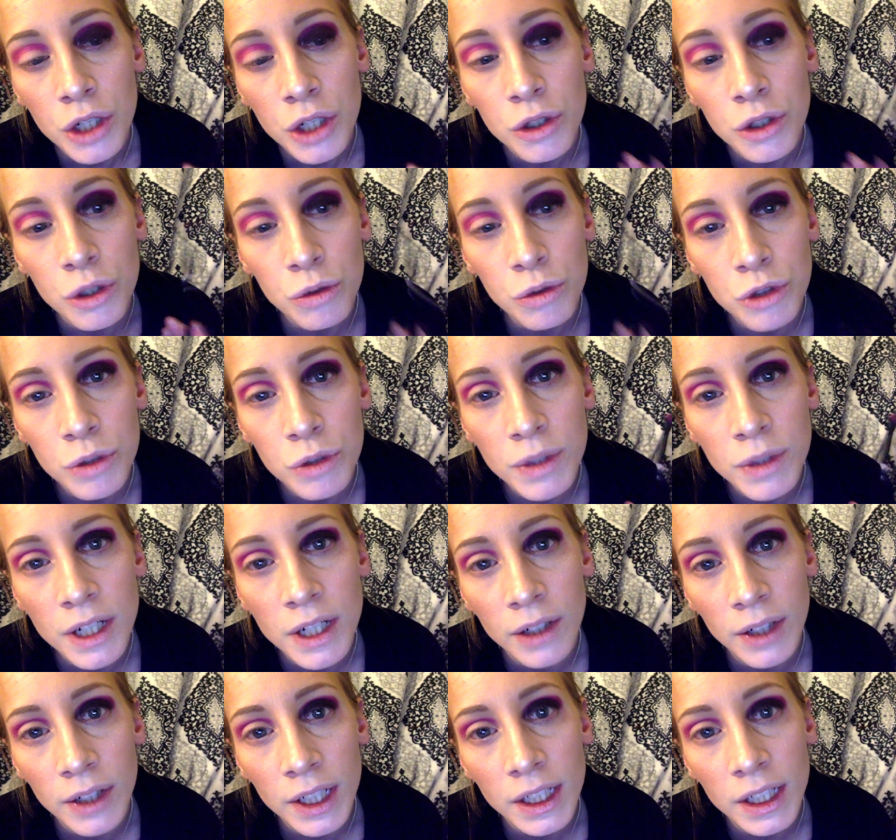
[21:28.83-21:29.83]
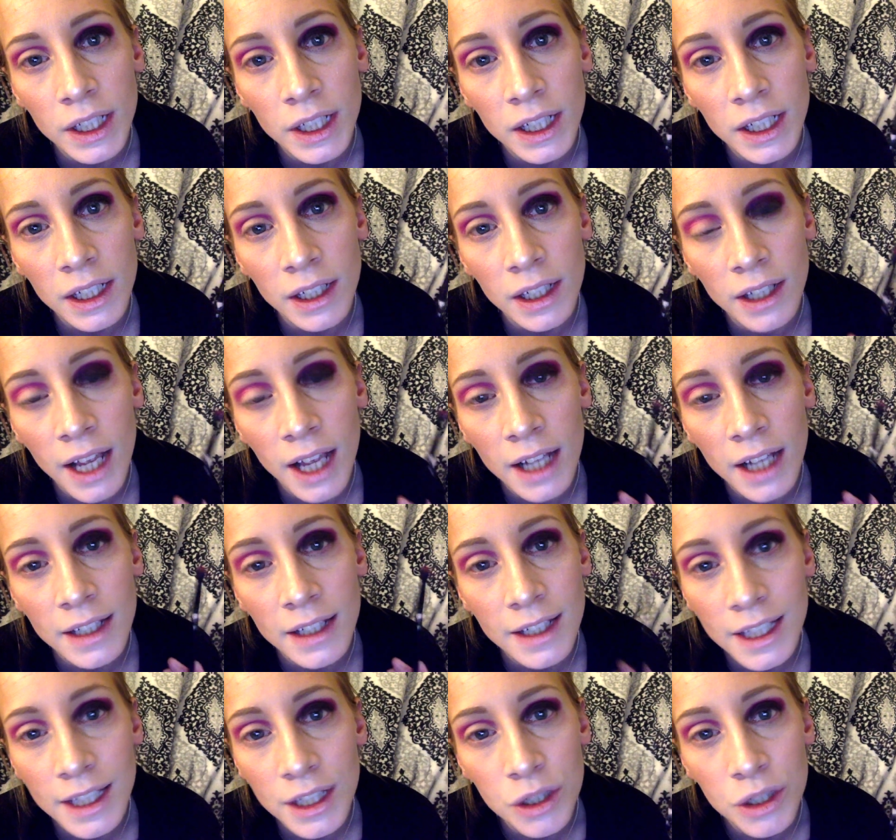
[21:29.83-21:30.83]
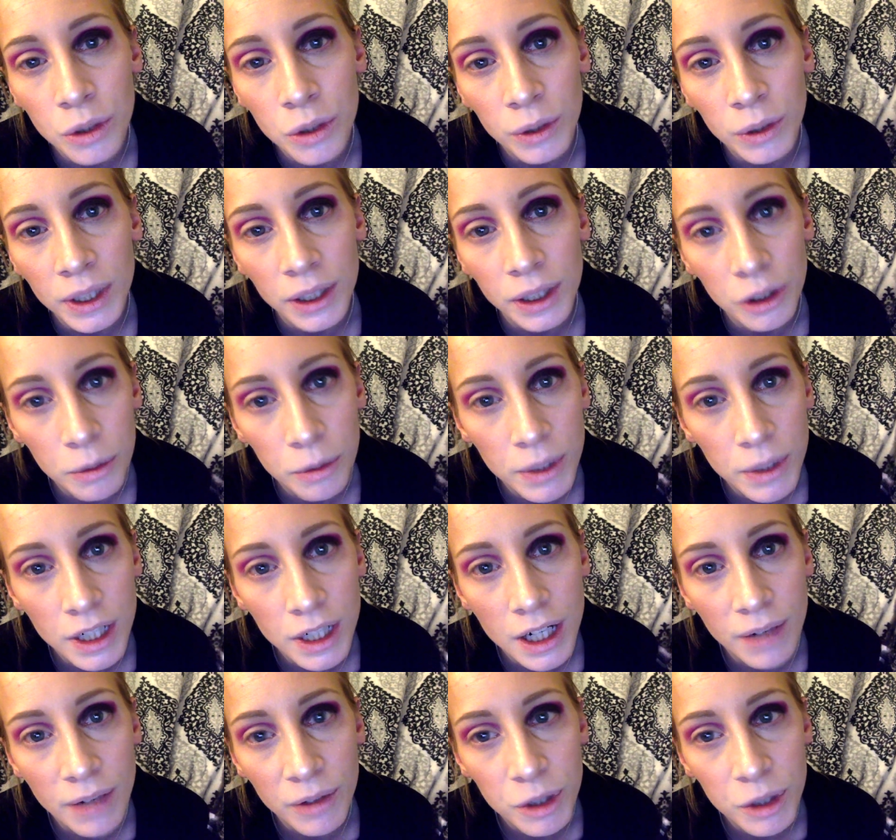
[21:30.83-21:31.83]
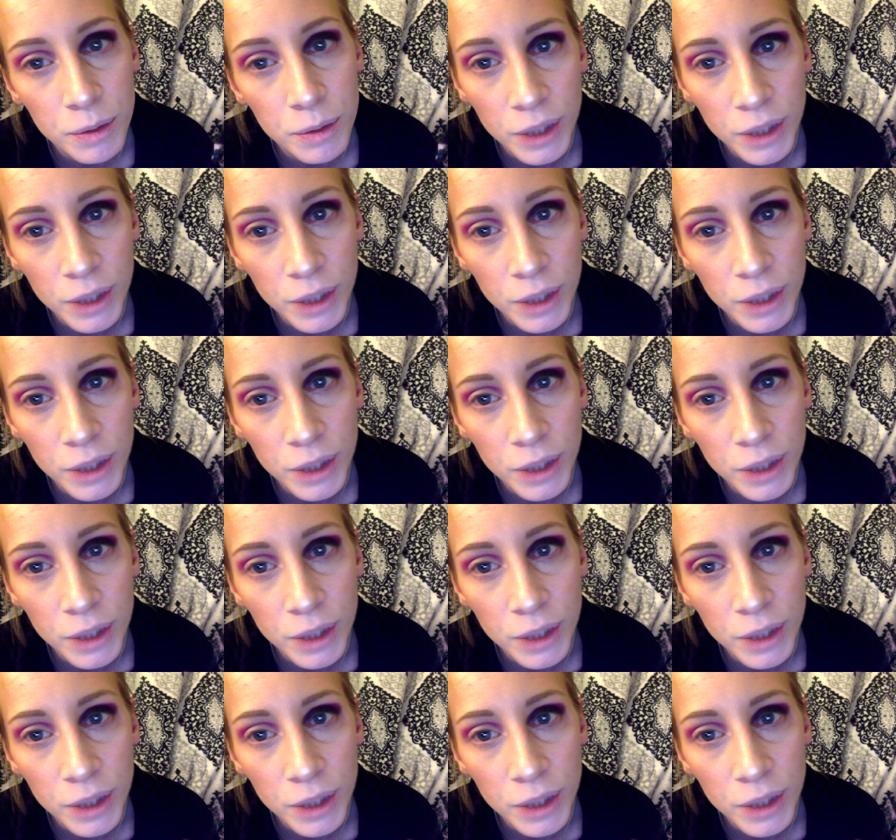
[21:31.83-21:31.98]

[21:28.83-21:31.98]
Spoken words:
don't do an area that needs only a little bit of coverage,